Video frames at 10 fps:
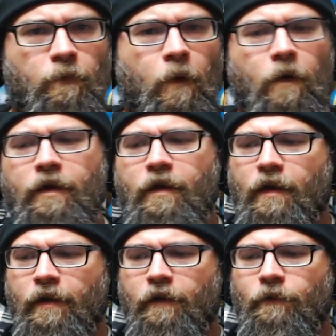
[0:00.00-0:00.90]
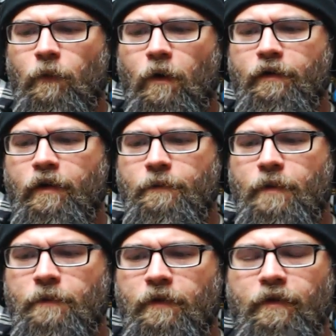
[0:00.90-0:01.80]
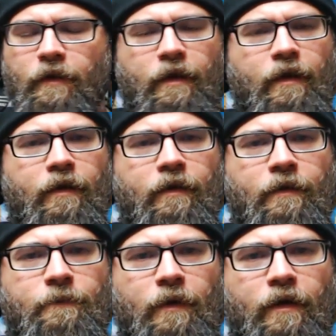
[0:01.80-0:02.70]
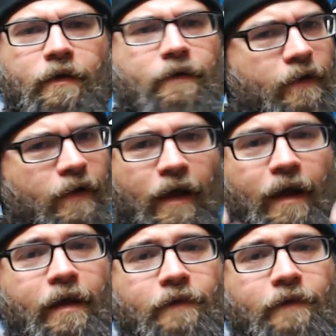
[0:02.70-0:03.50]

wonky, I guess, walk down memory lane, but I